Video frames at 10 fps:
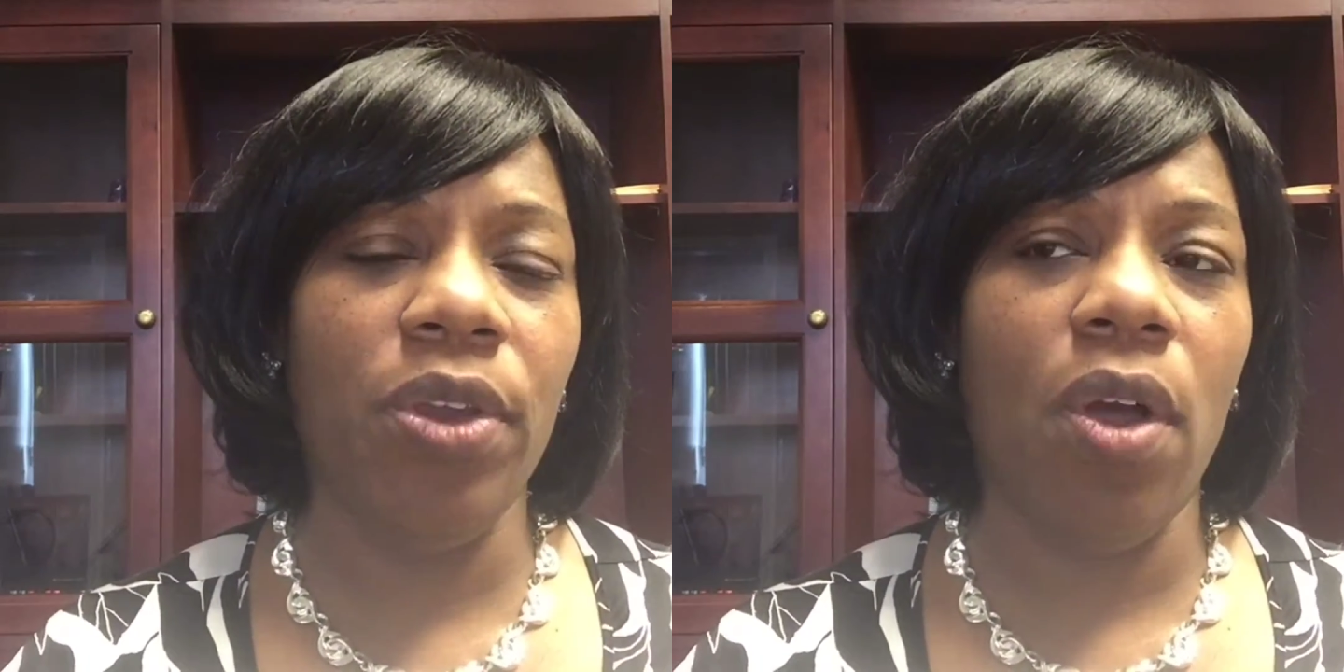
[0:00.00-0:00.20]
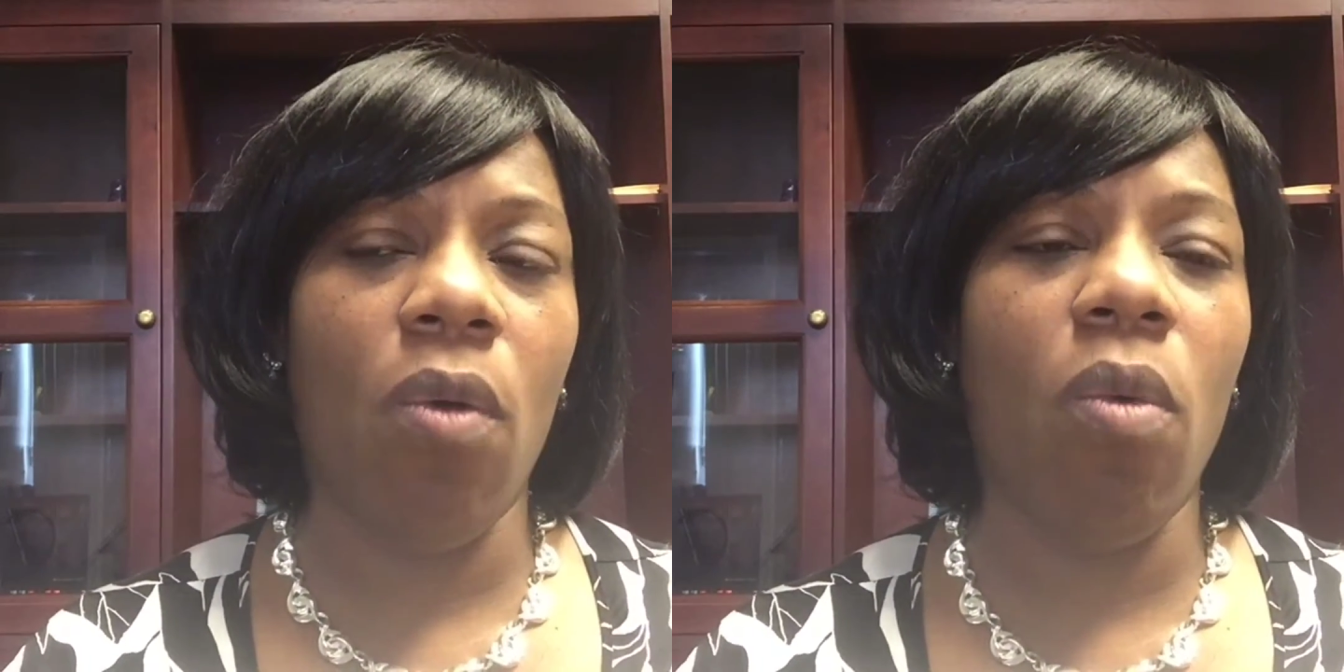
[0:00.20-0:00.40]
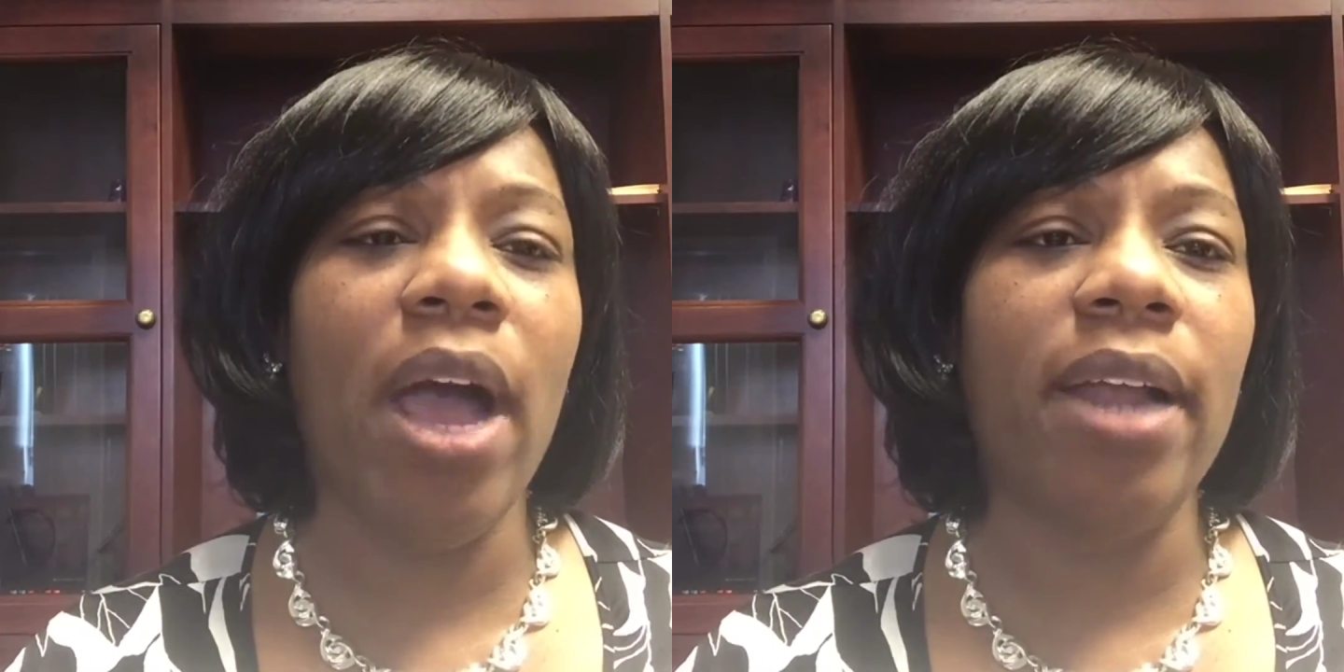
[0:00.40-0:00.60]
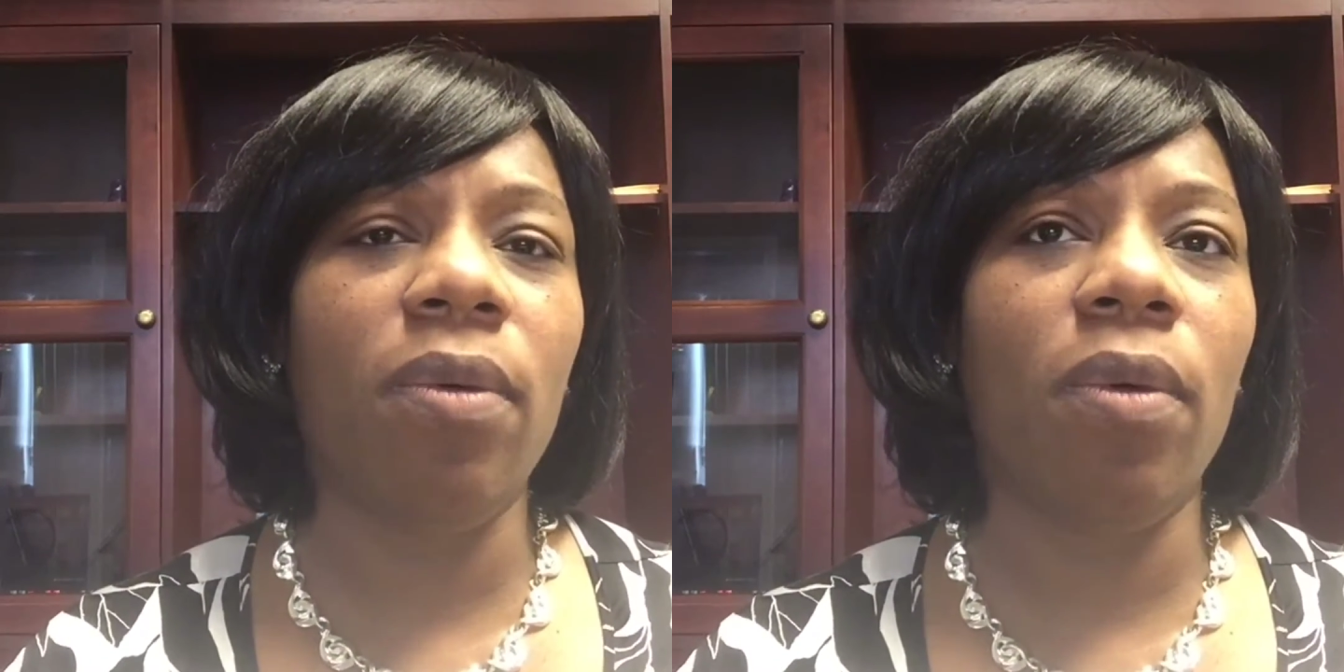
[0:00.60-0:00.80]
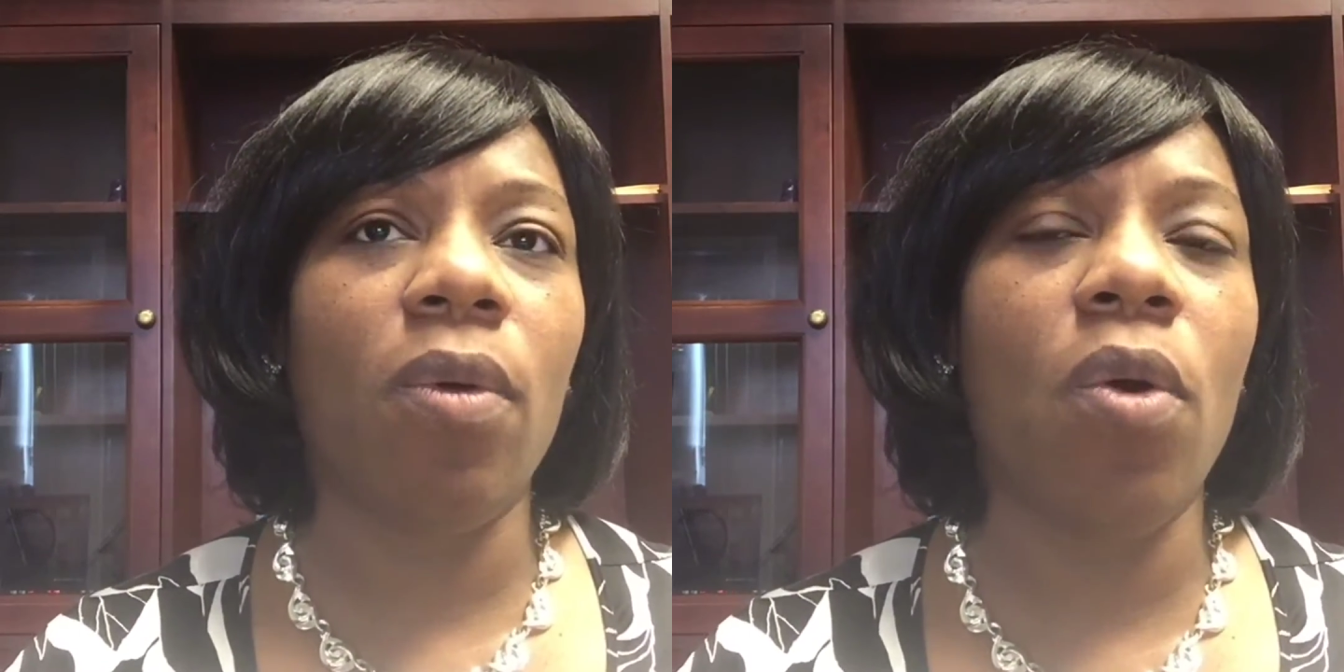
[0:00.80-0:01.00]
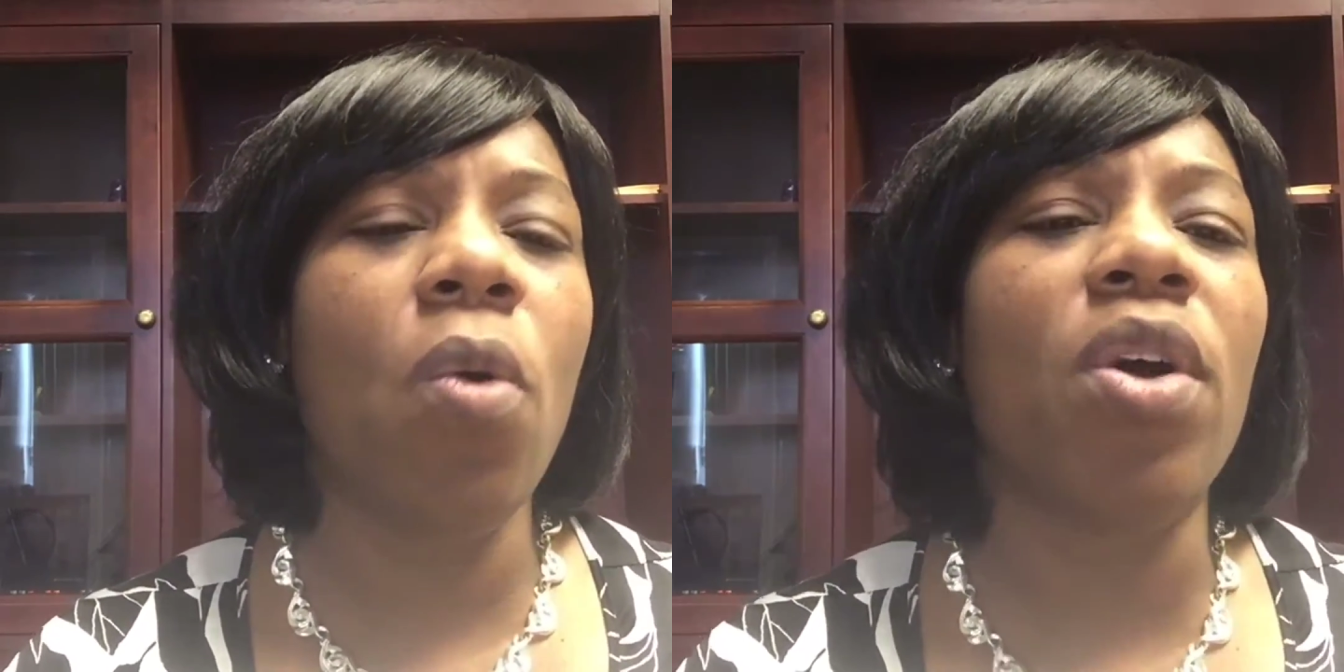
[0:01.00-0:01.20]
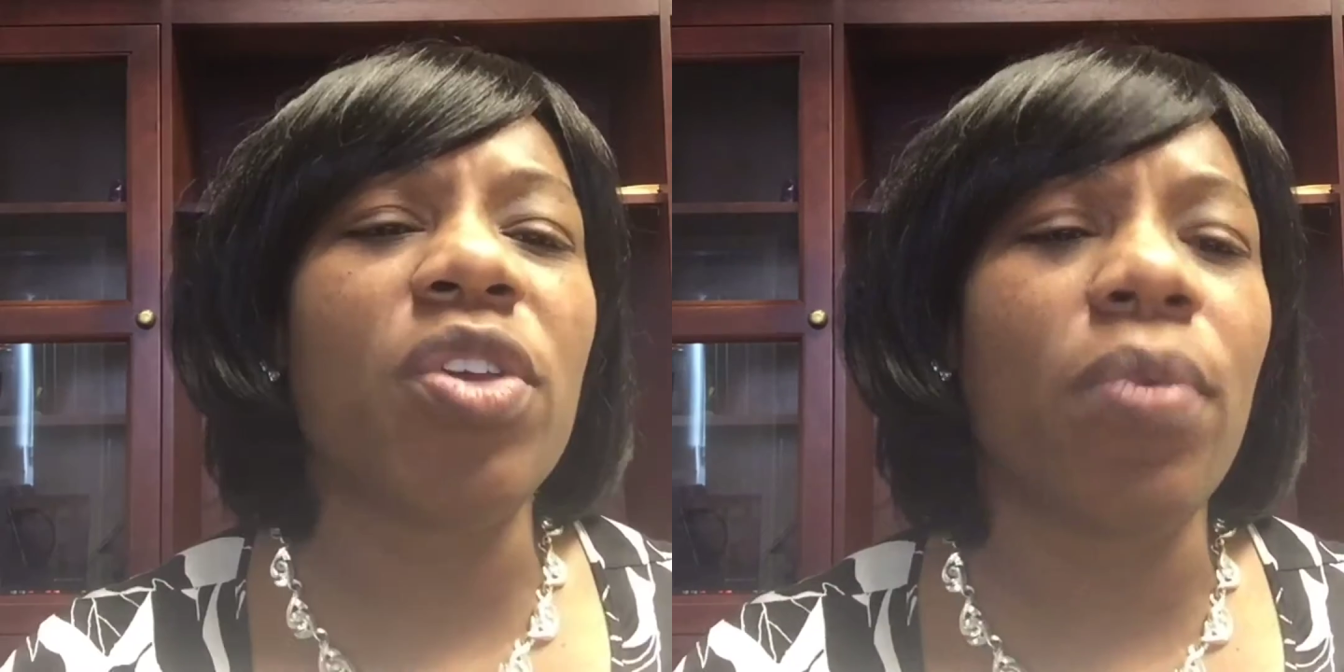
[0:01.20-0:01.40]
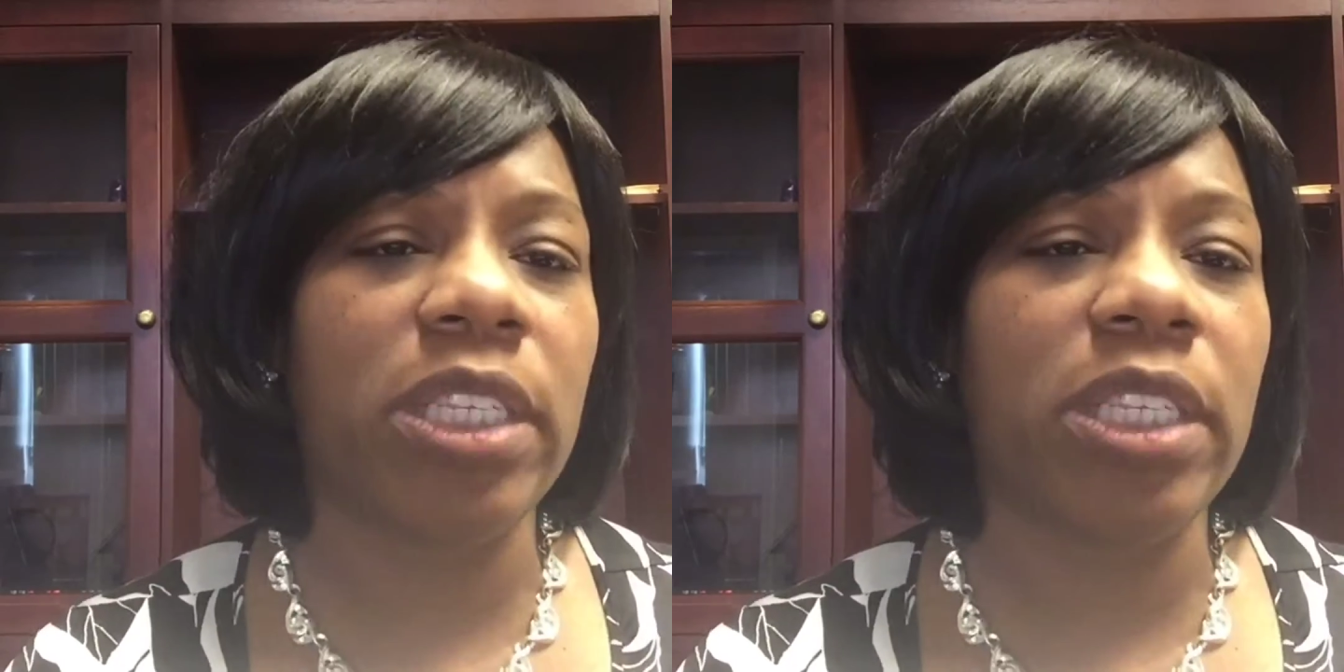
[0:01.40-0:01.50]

Who are you